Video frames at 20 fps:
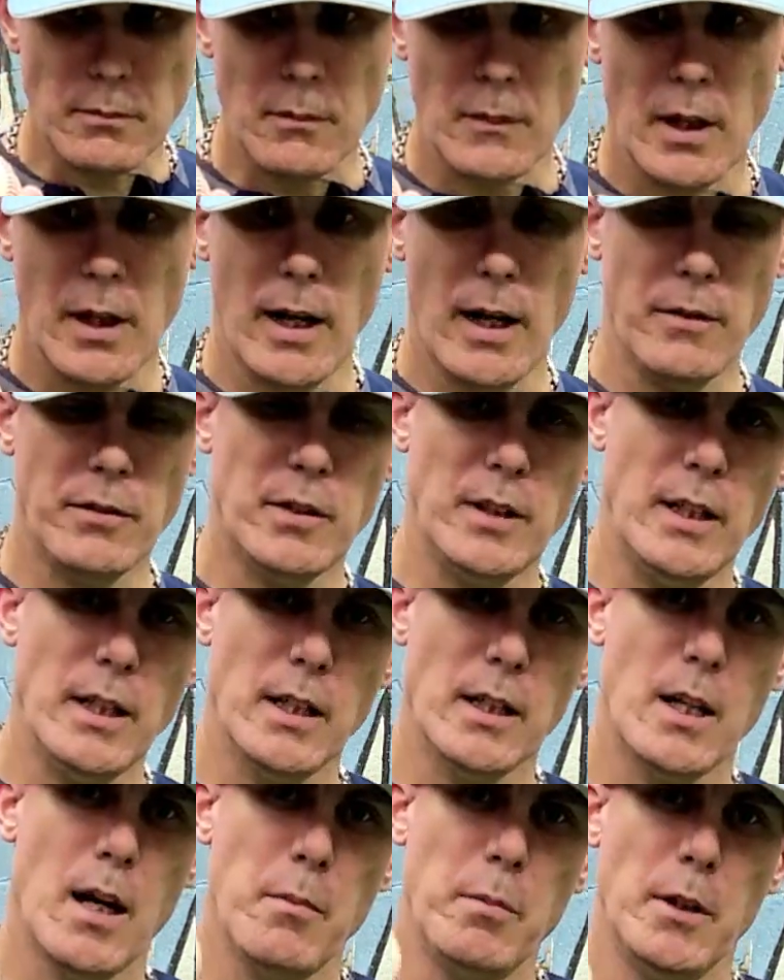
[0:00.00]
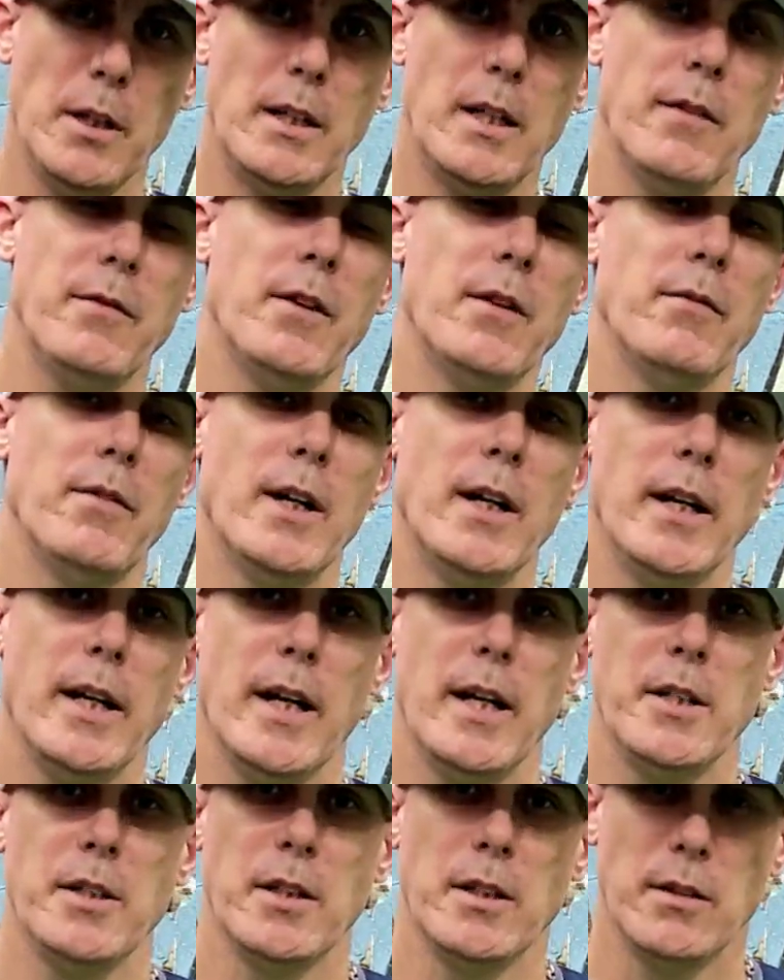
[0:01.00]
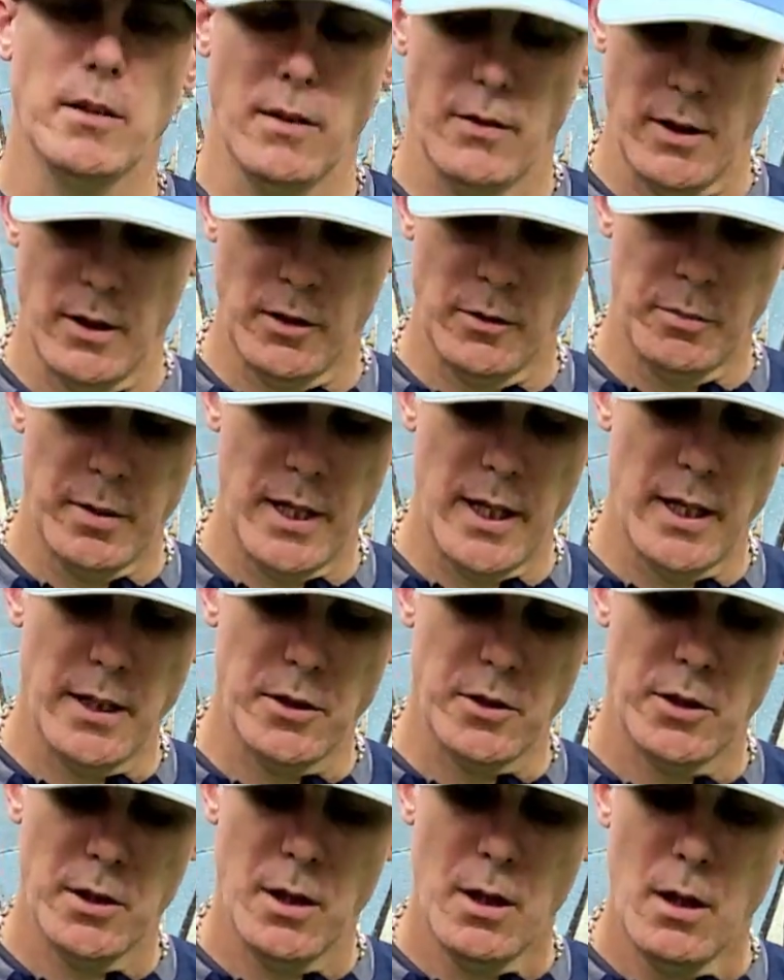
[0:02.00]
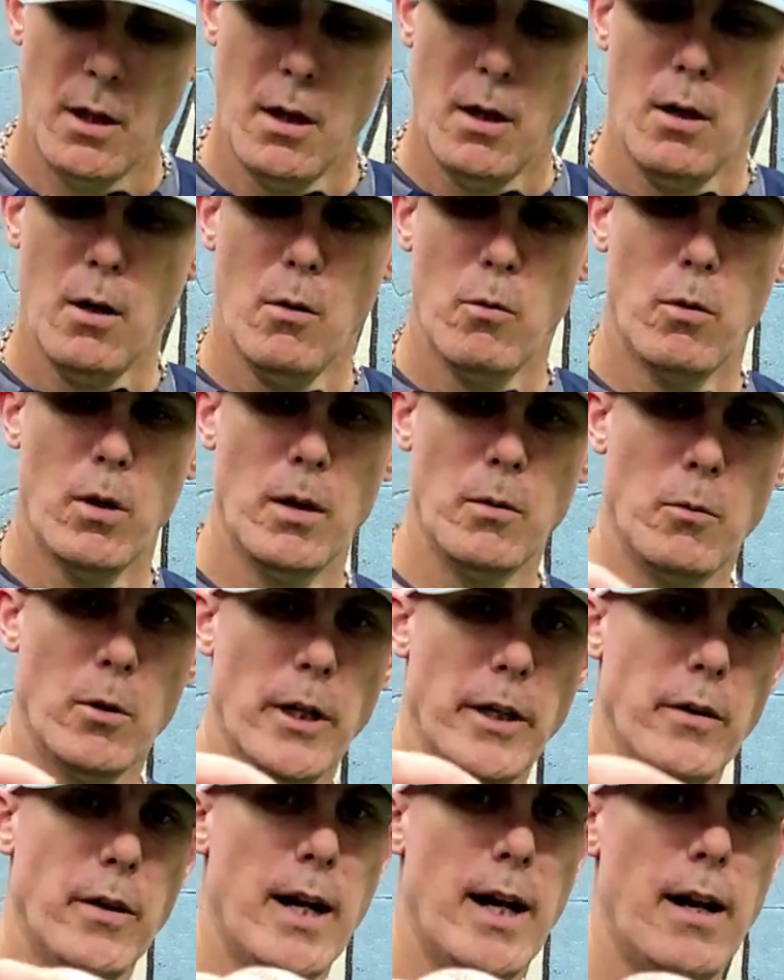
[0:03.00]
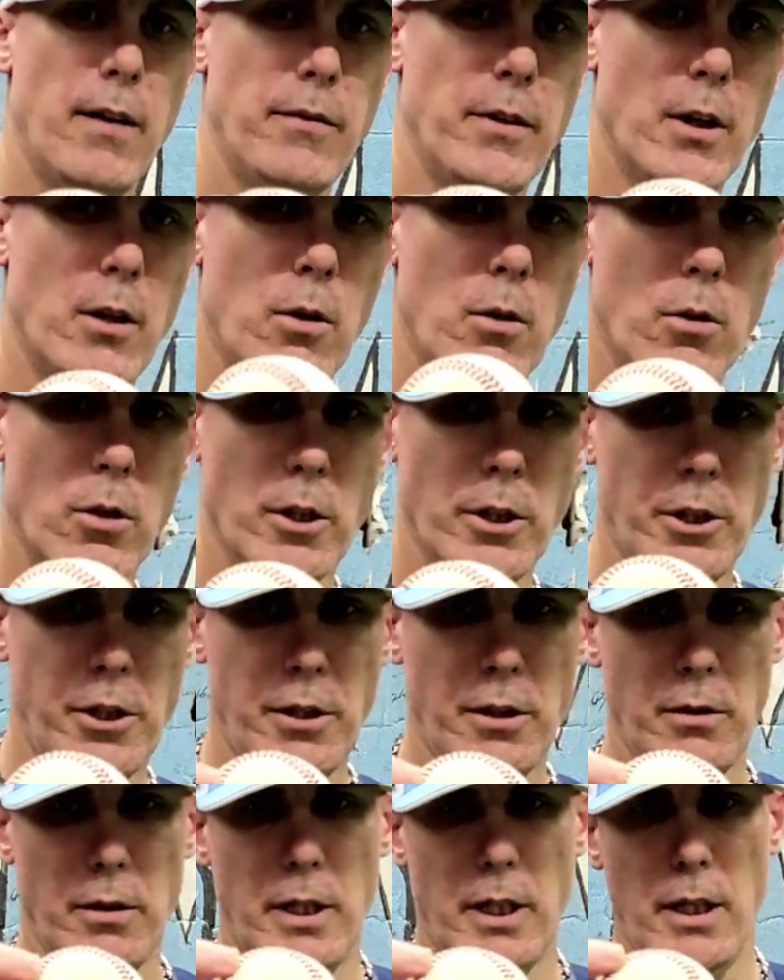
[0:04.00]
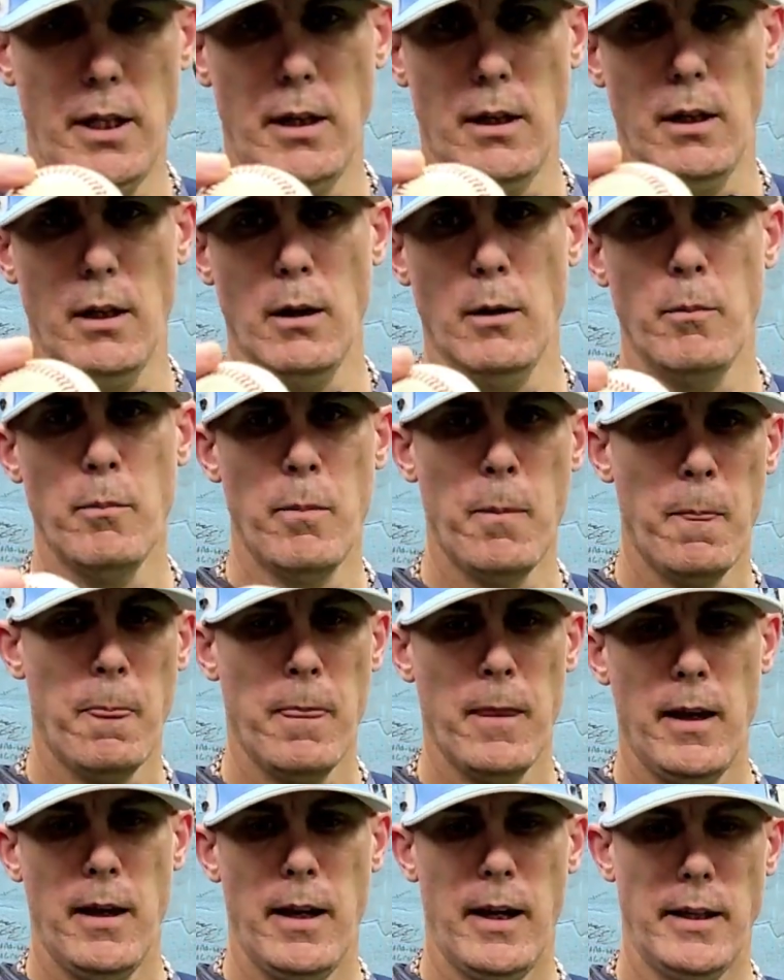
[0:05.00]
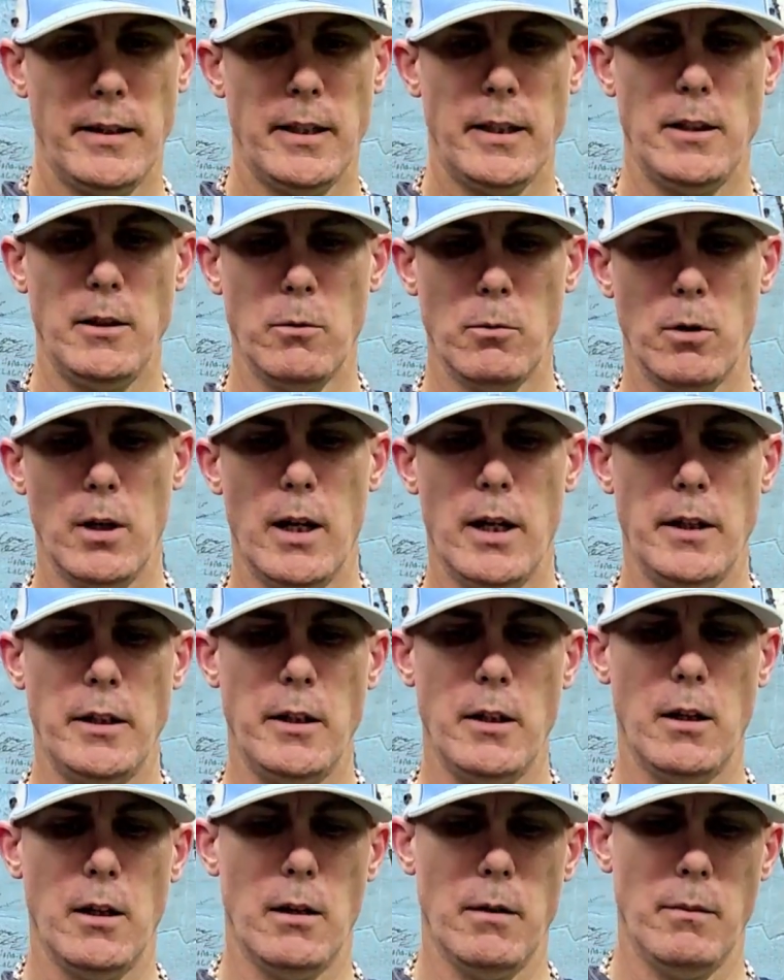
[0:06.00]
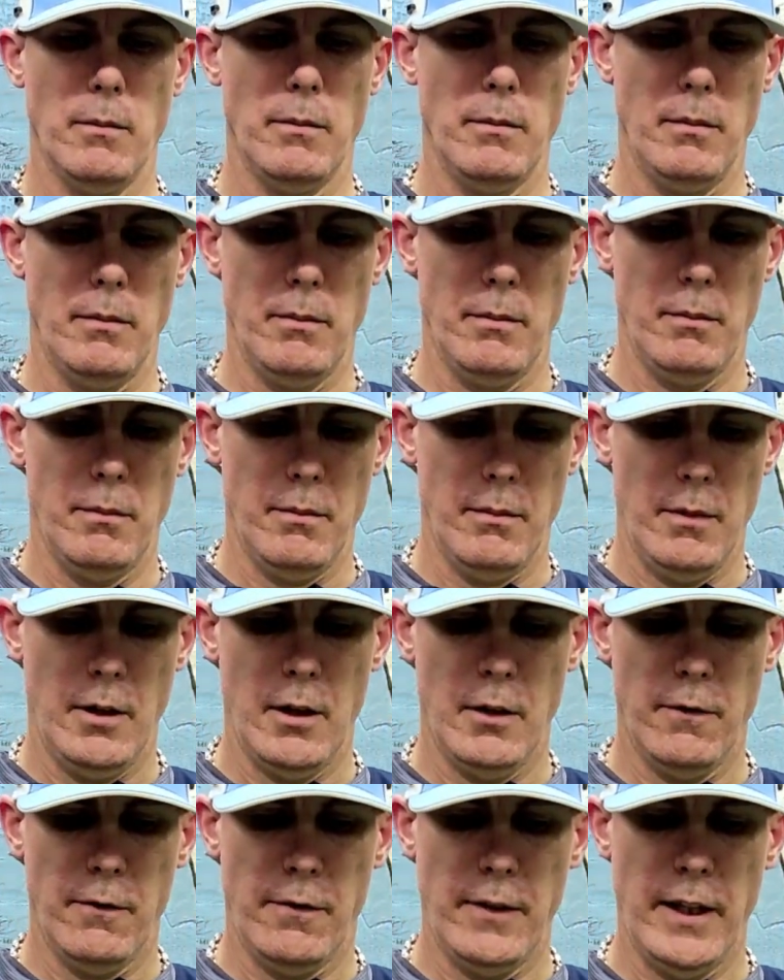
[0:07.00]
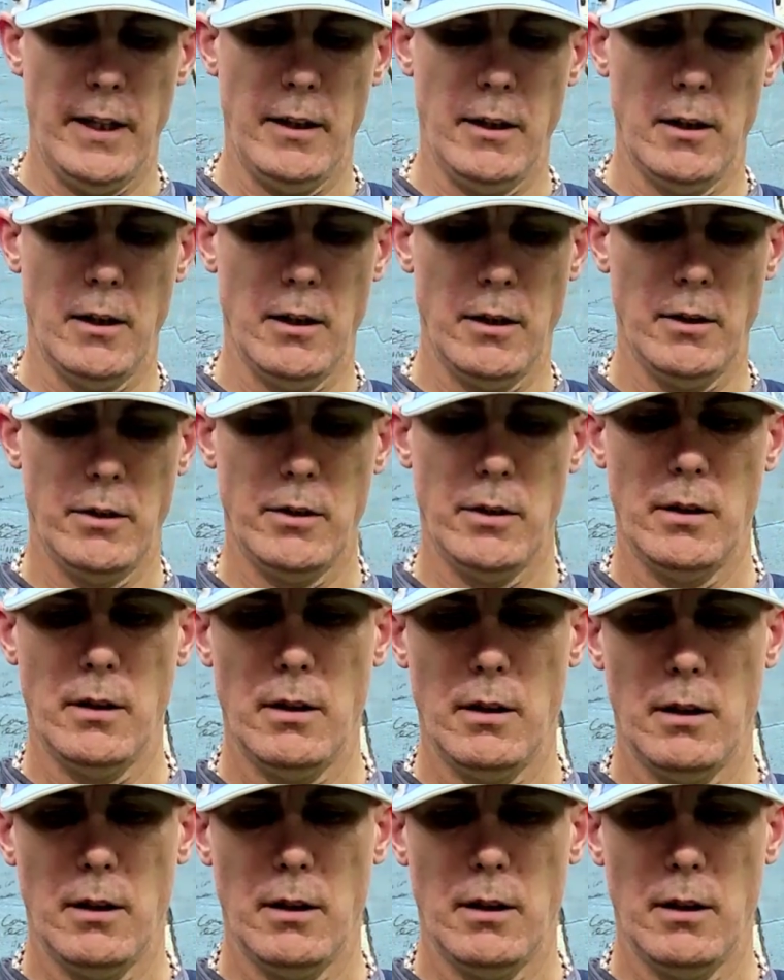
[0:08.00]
Okay, I've seen a couple of different variations of this pitch. One where you have the horseshoe here, and then you run your fingers